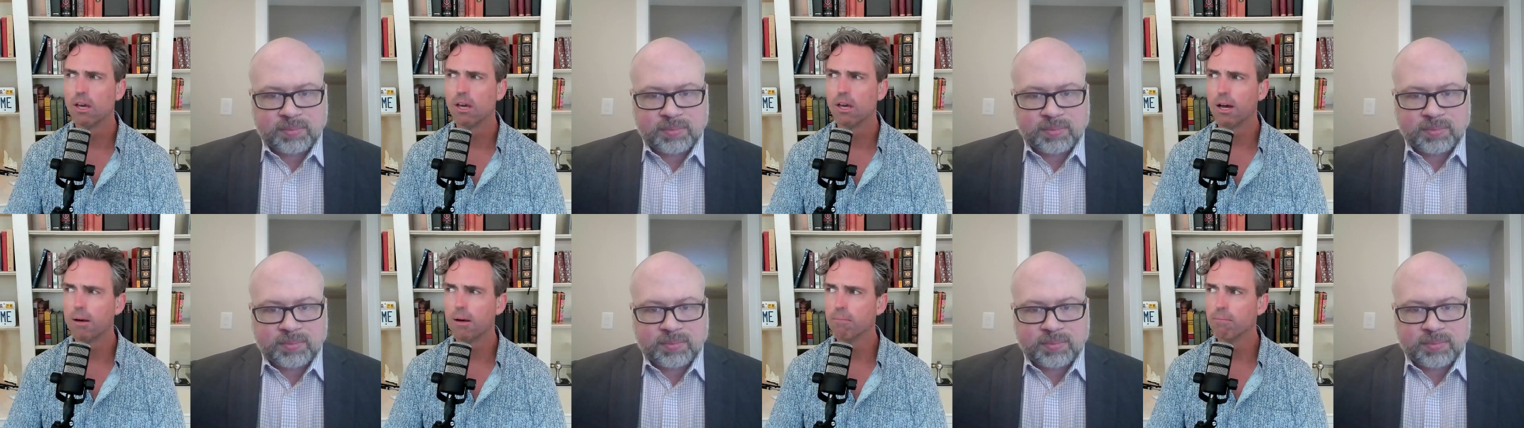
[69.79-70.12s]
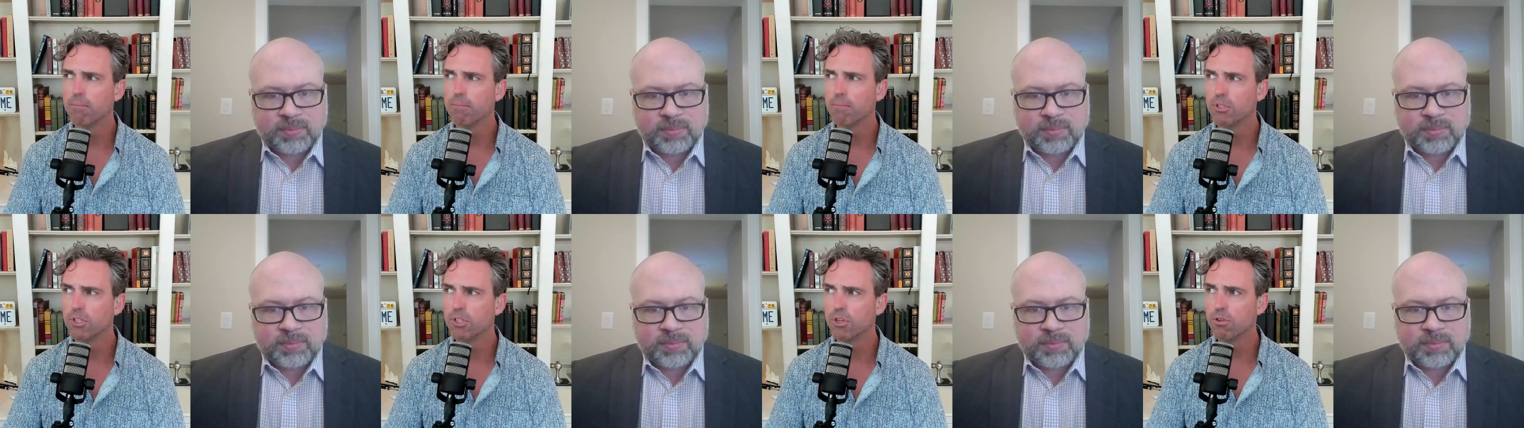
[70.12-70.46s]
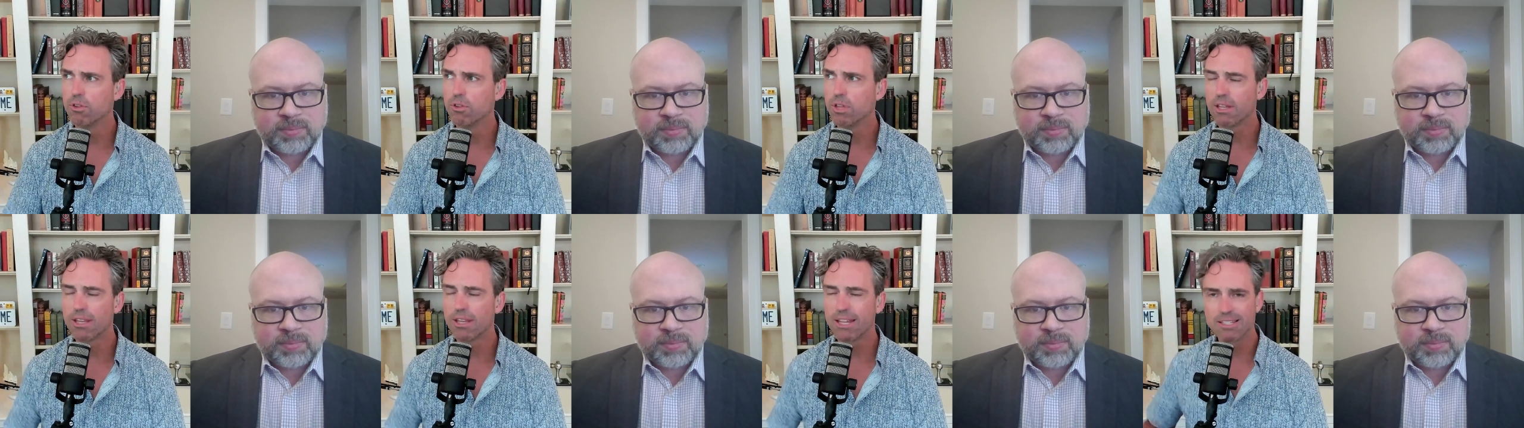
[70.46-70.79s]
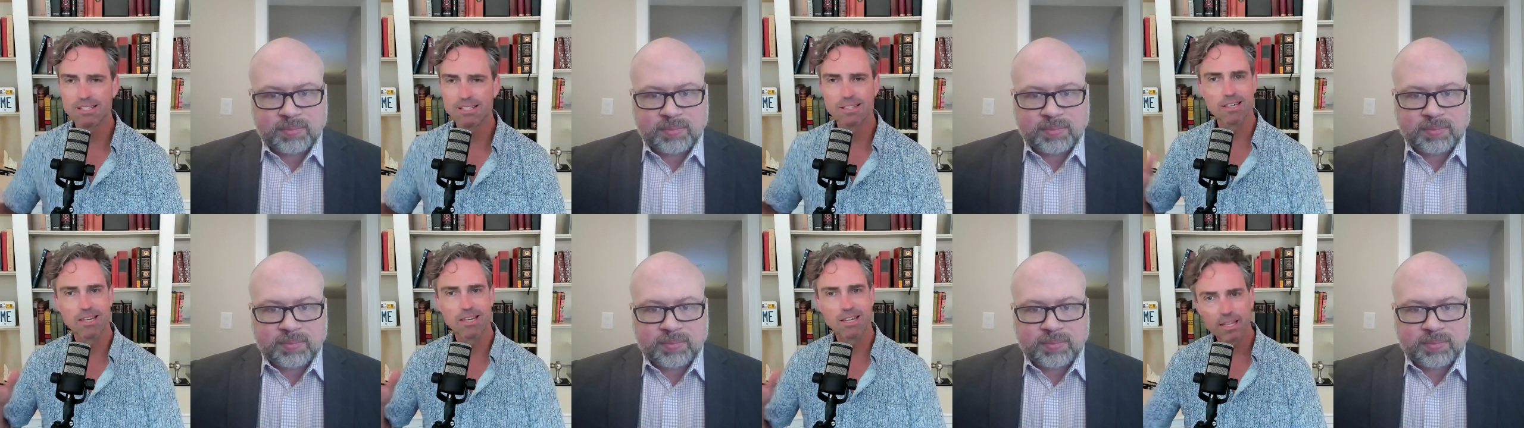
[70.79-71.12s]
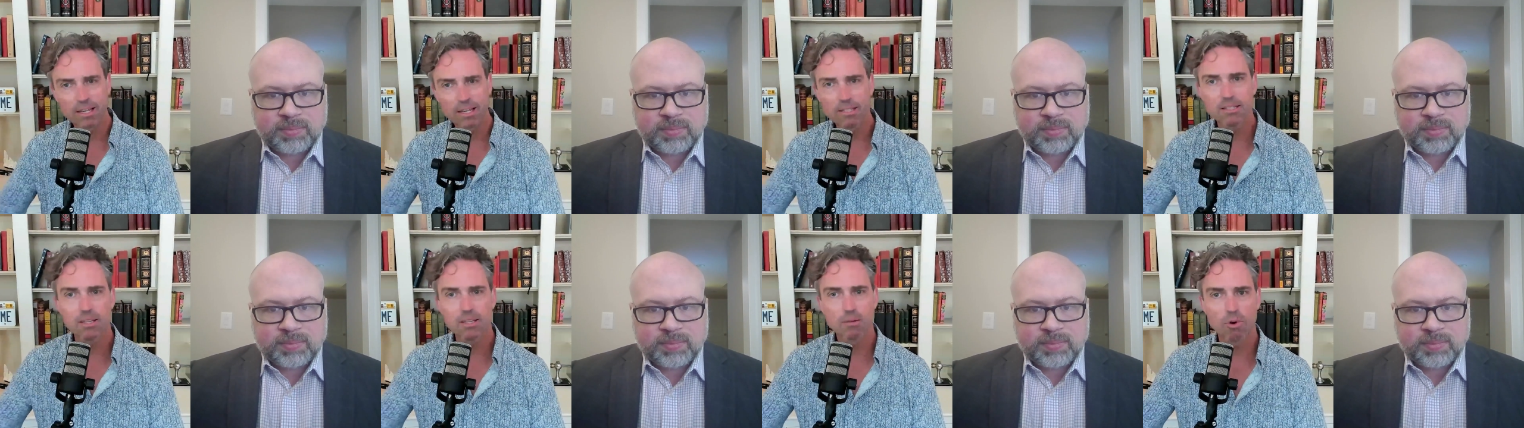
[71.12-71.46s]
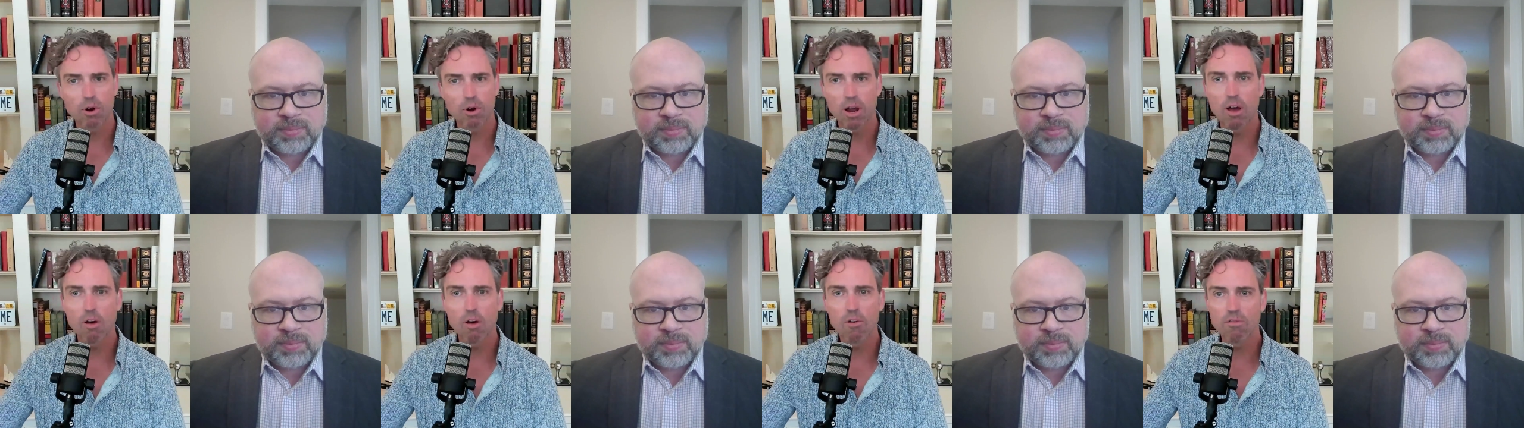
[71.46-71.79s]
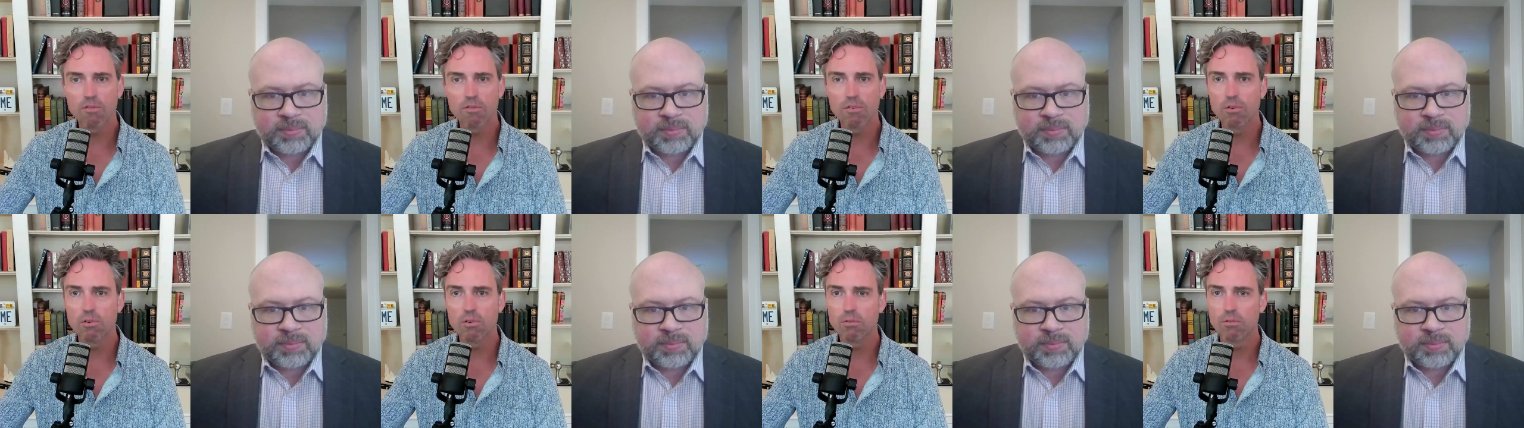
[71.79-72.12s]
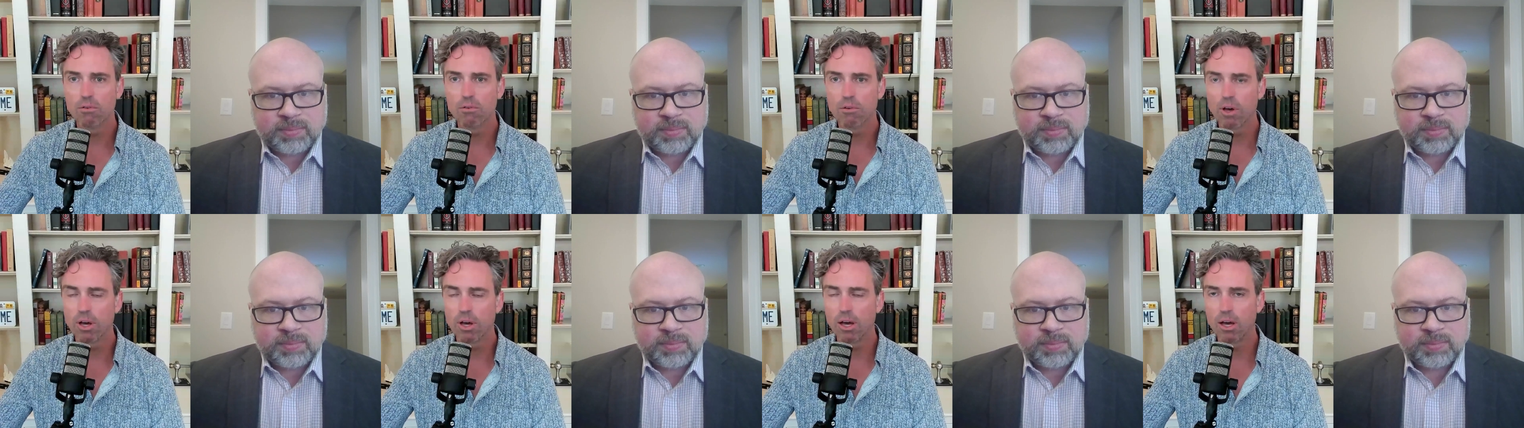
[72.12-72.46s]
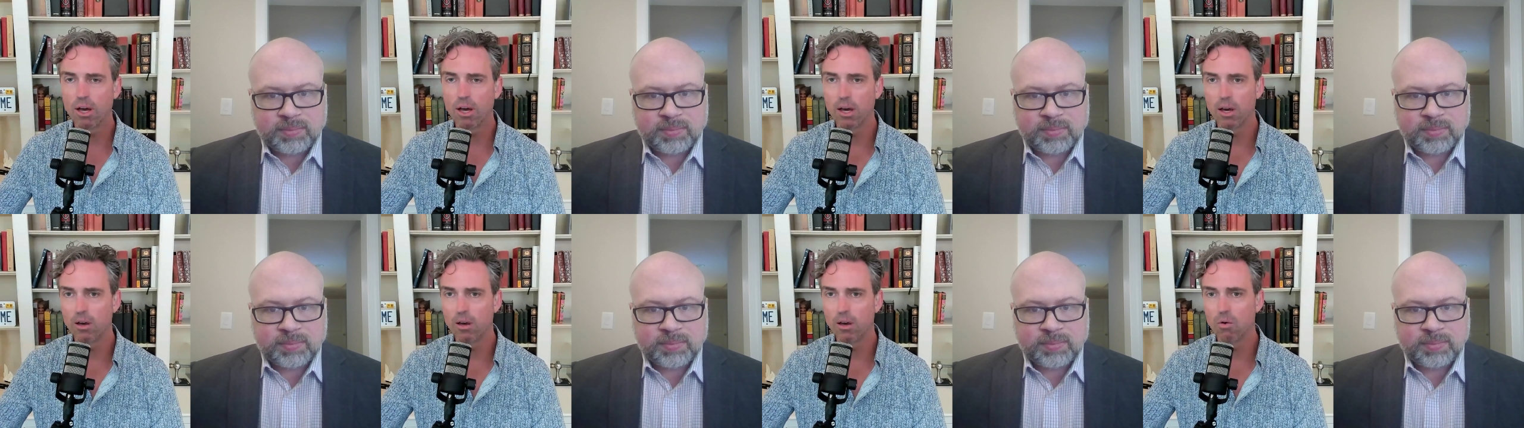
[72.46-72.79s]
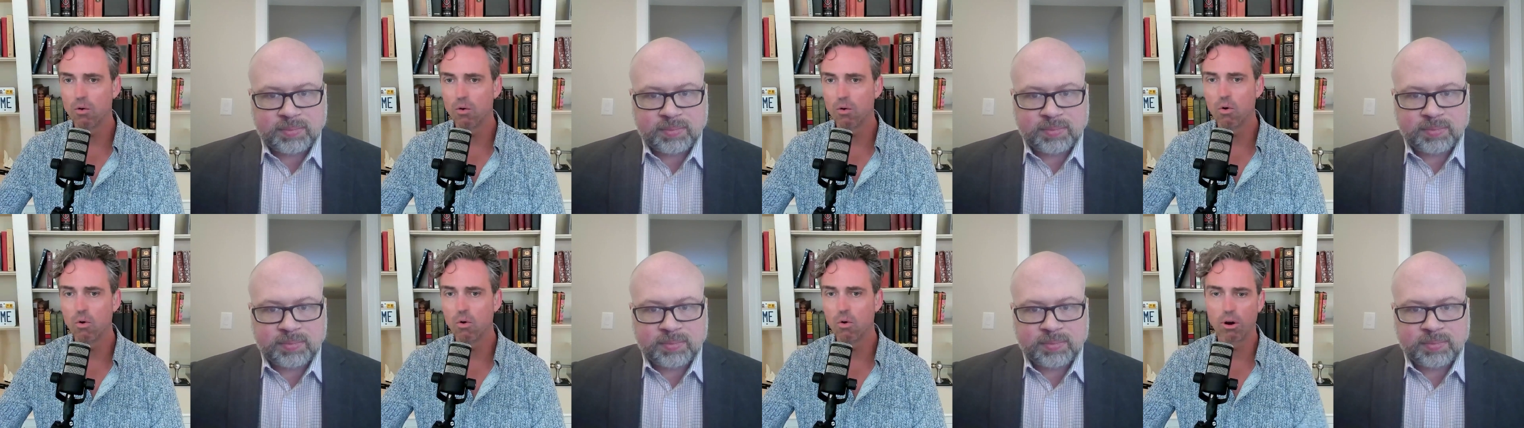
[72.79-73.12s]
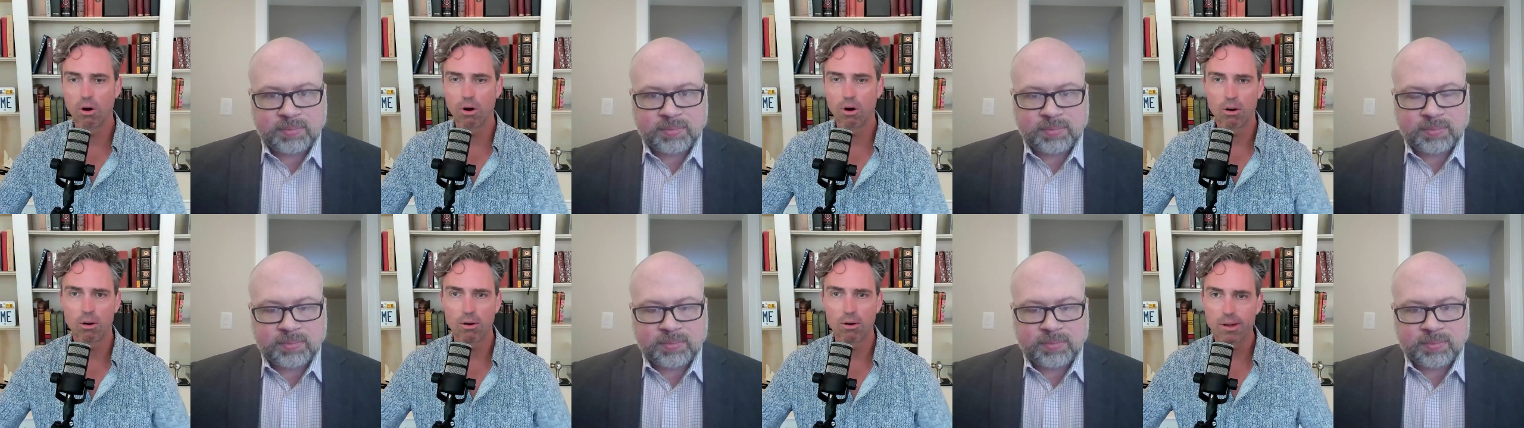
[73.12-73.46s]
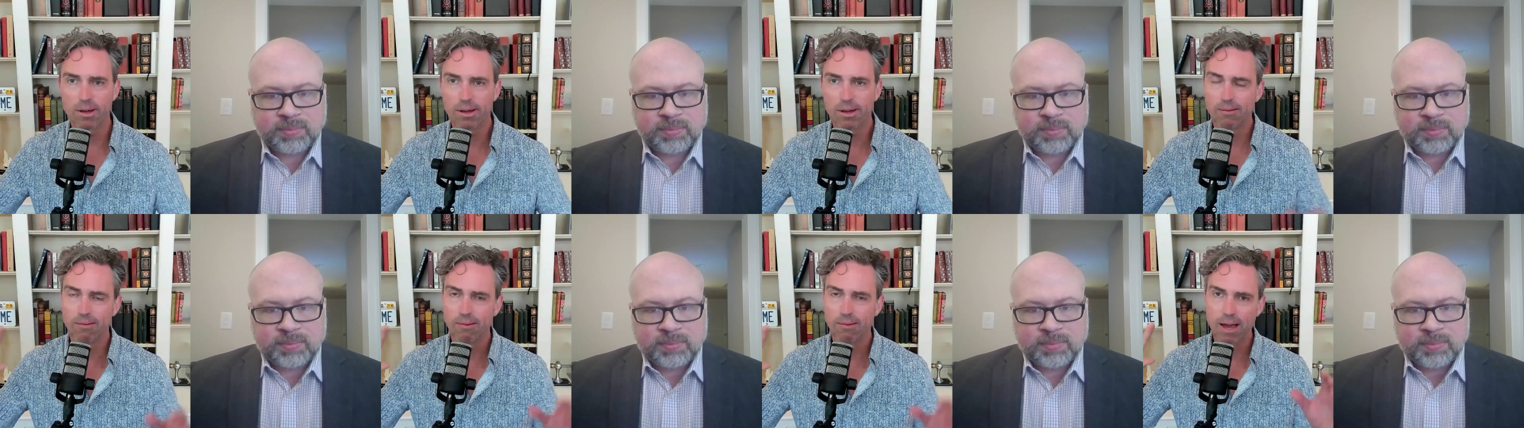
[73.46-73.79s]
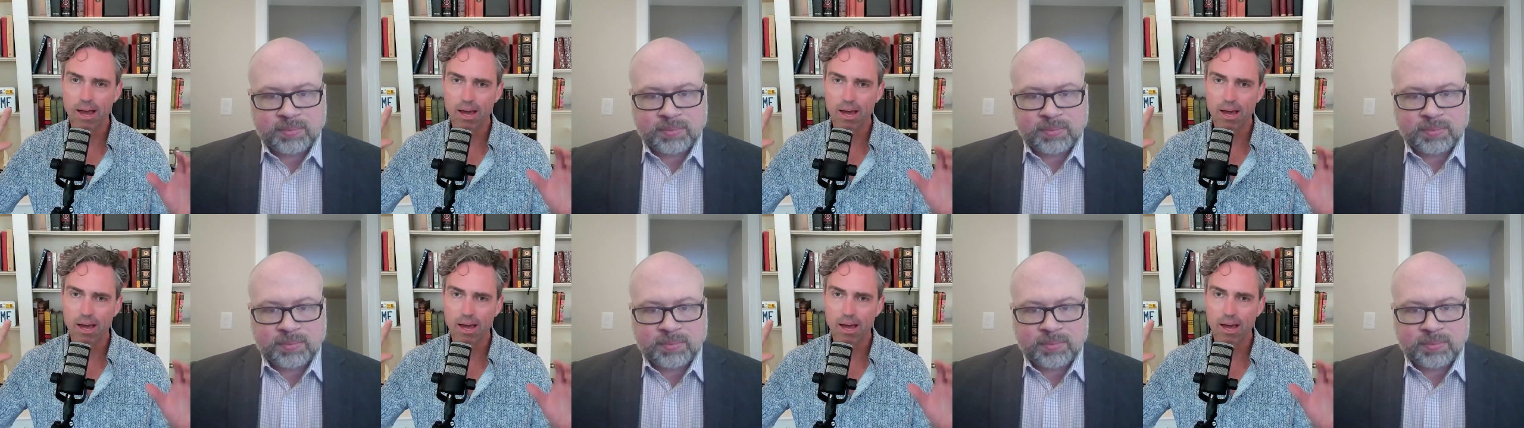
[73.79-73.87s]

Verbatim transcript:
Speaker 1: Um, do you think that's leading us somewhere helpful, uh, or uh,